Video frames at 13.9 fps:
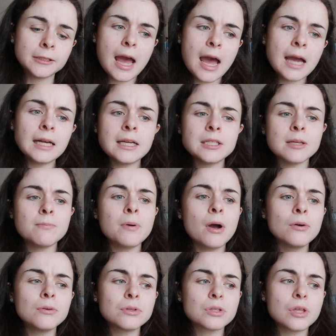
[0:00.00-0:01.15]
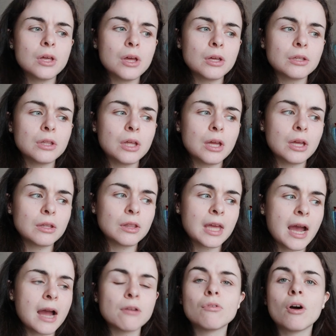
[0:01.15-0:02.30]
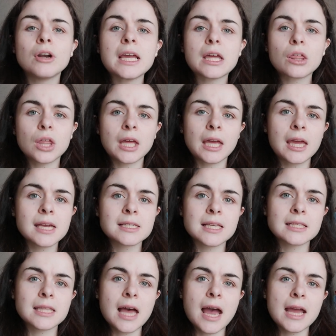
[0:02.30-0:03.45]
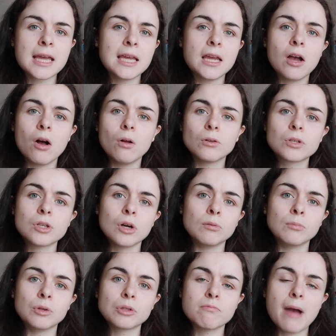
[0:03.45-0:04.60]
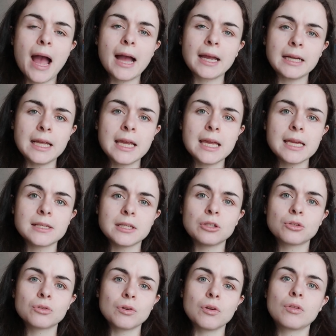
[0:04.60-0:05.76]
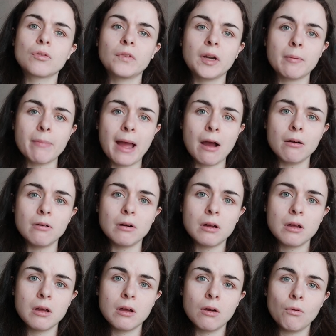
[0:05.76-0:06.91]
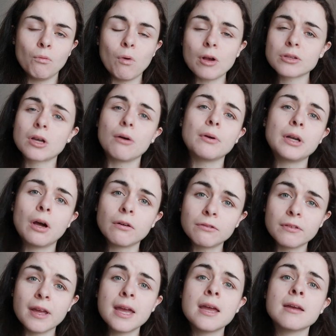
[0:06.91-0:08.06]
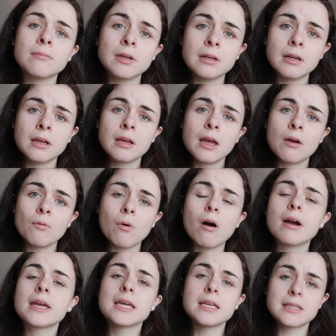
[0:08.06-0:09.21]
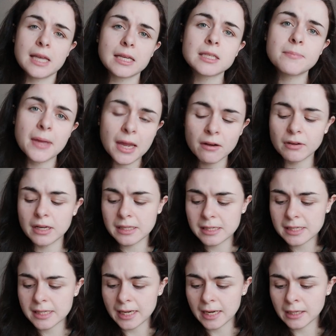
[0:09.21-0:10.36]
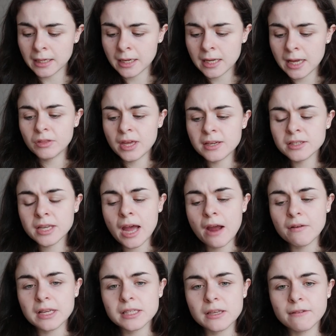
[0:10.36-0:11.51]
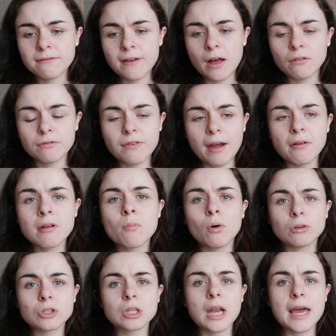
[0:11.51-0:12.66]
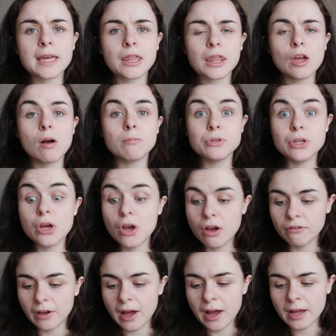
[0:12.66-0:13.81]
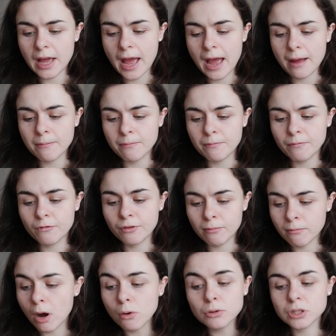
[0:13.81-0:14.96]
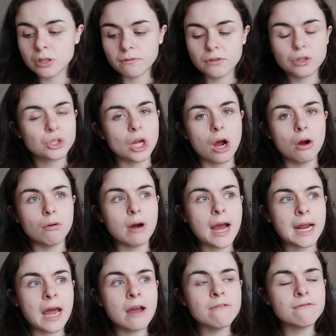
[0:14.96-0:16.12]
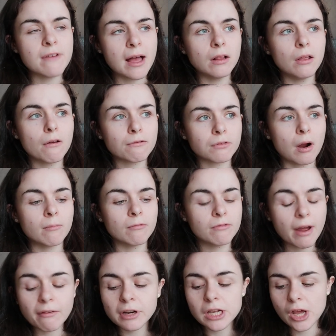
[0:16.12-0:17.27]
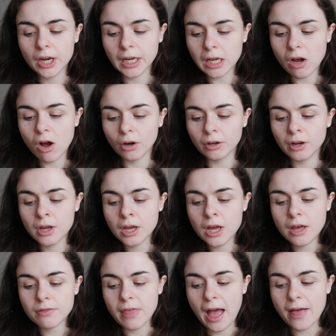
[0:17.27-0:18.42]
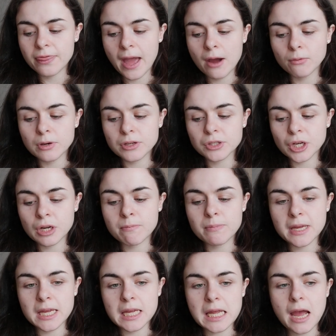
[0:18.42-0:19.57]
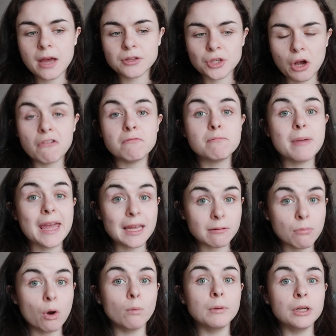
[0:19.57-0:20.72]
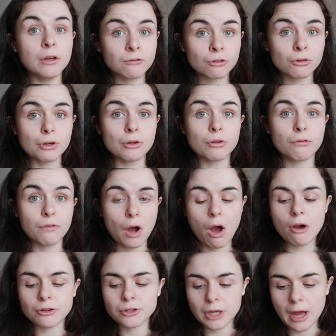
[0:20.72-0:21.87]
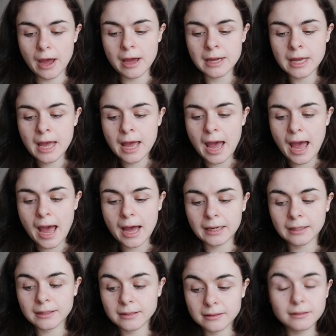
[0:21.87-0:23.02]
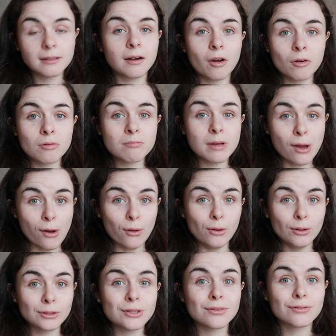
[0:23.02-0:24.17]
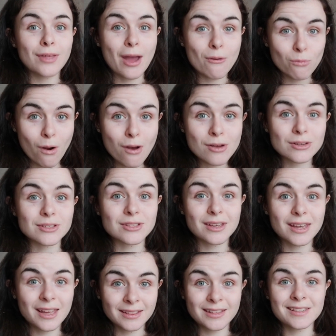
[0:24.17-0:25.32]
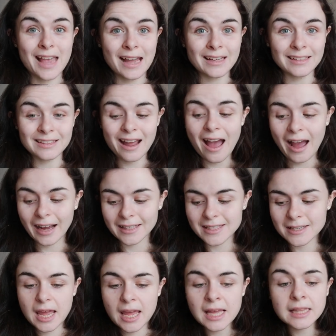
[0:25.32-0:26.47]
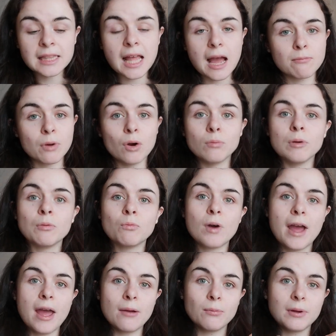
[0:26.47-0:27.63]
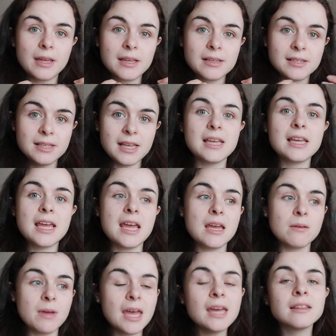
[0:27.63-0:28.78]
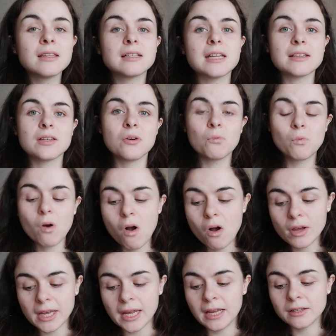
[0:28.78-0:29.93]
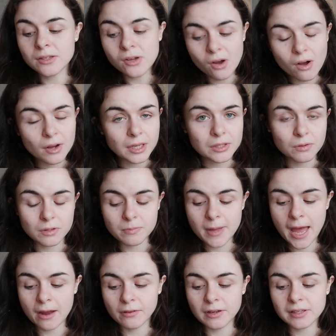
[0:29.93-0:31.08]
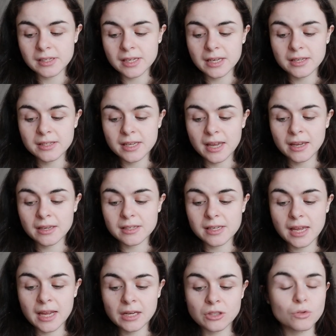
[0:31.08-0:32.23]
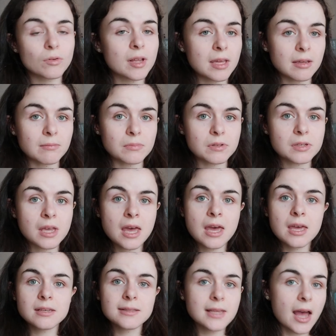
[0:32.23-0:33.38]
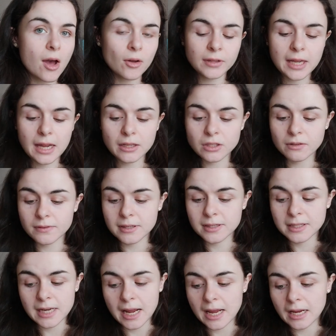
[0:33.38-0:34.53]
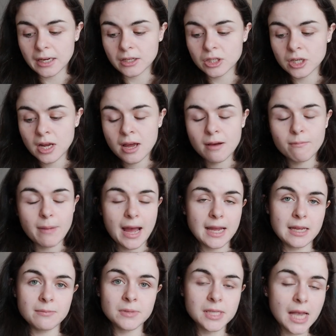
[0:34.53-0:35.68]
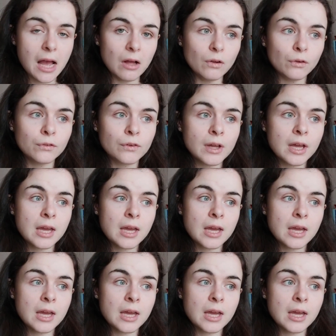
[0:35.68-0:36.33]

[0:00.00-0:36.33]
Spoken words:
And I suppose the ironic thing is that he holds so much back, and he isn't truthful about what's going on for him and what he's experiencing. This character felt very much like the observer for most of the show, and I felt from very early on that there was going to be a sort of big moment of truth for Oscar. And lo and behold, there was in the second act. In that moment where we see him in the desert walking, talking to his parents, he sings In Dreams, sat on the edge of the stage by himself.